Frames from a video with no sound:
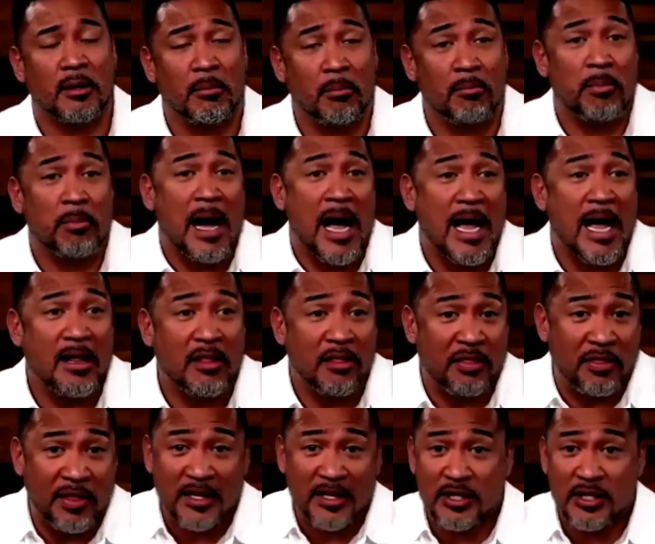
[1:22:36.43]
by
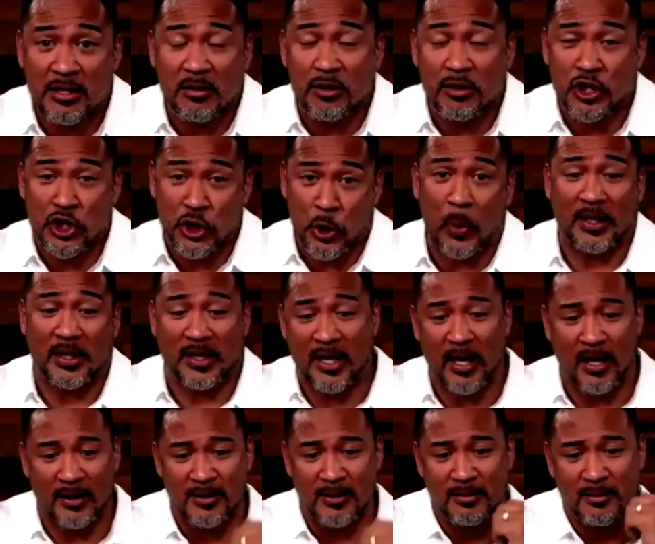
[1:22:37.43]
this
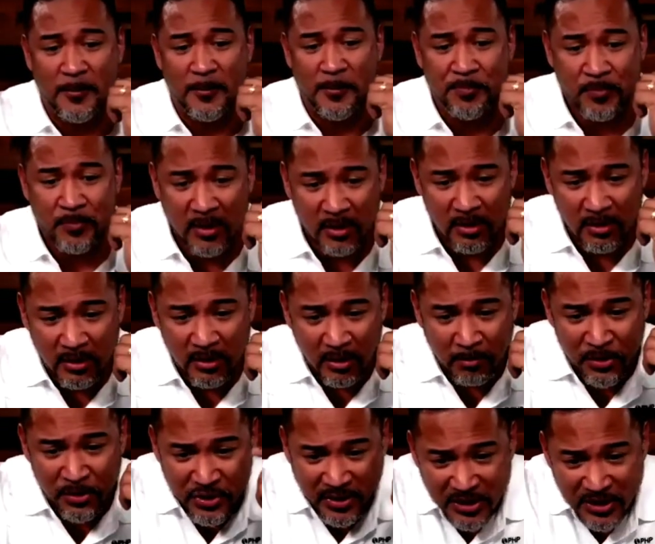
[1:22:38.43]
shortcut.
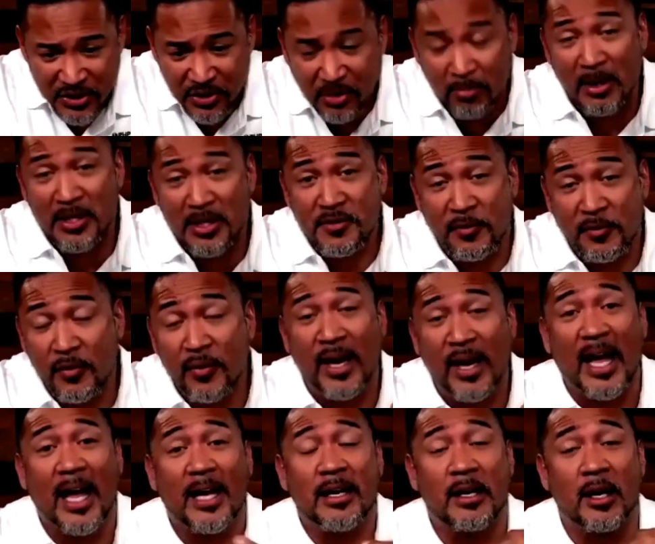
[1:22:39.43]
But you get so much further
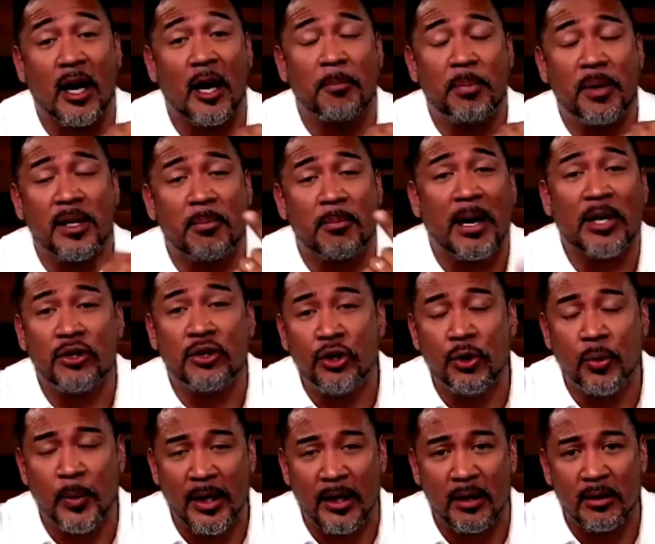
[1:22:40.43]
ahead, in our opinion, by
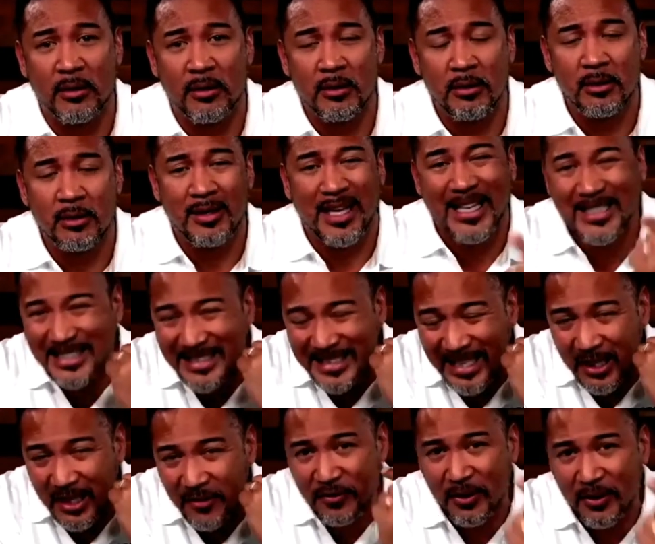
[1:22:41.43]
doing
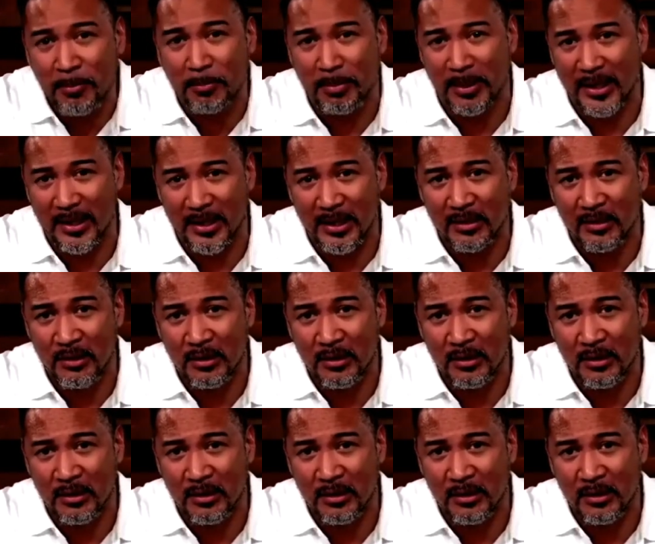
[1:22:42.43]
instead of complaining.